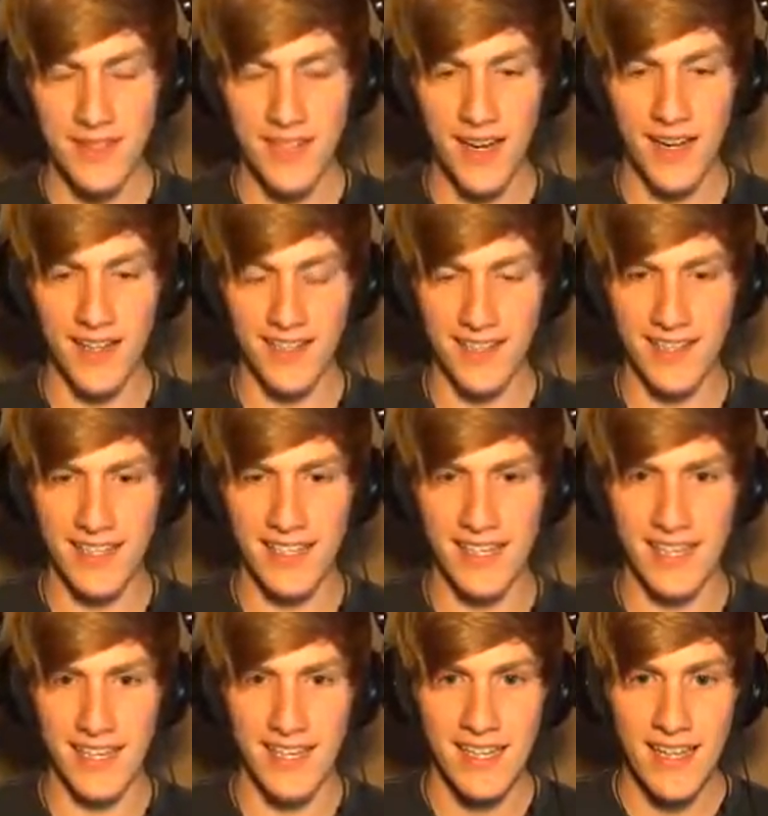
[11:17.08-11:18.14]

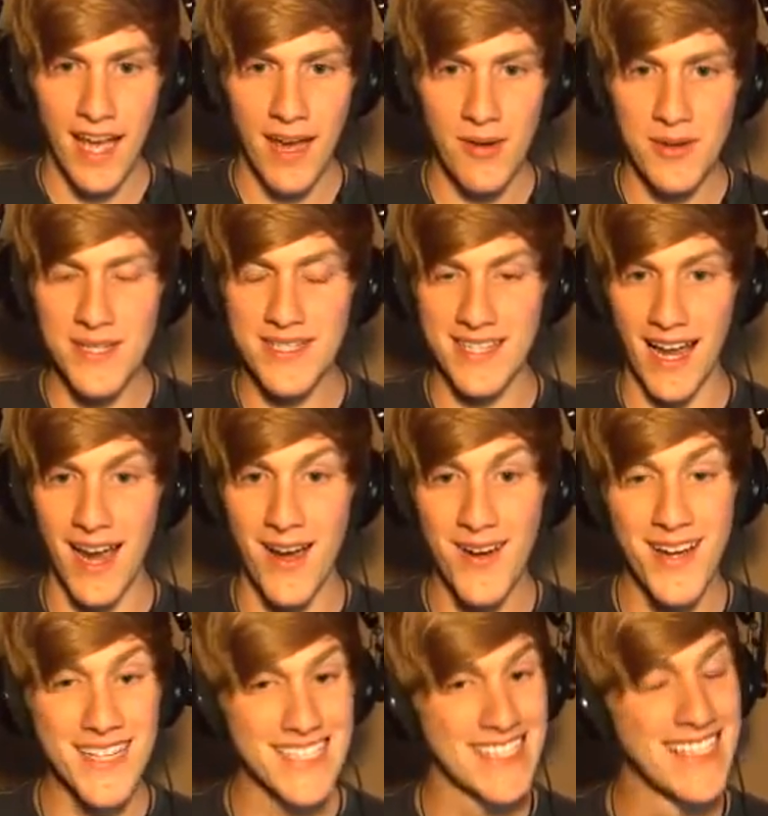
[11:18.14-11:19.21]
Golly, I was
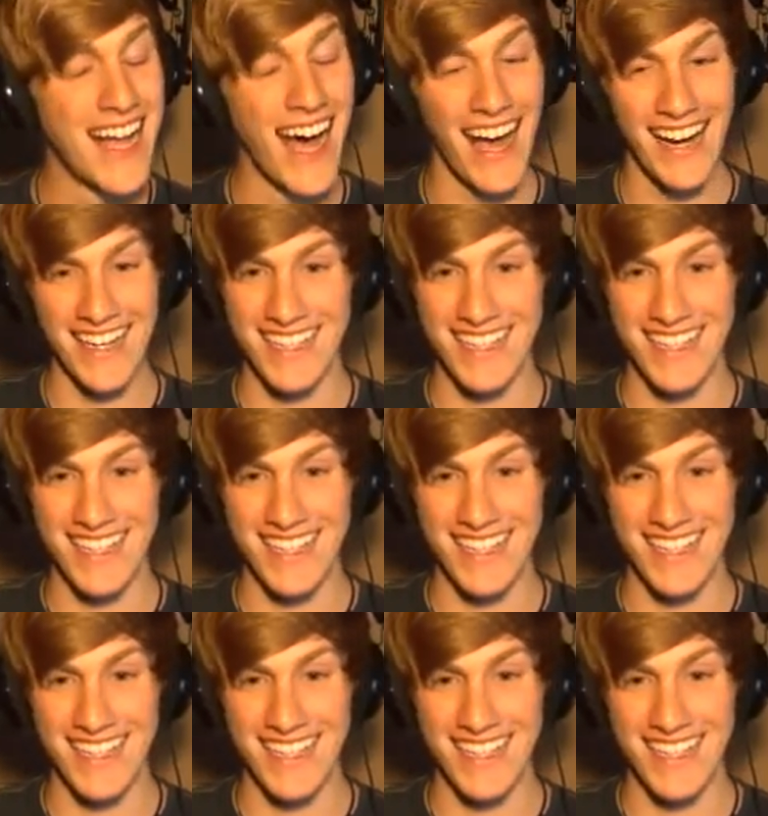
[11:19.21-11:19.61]
not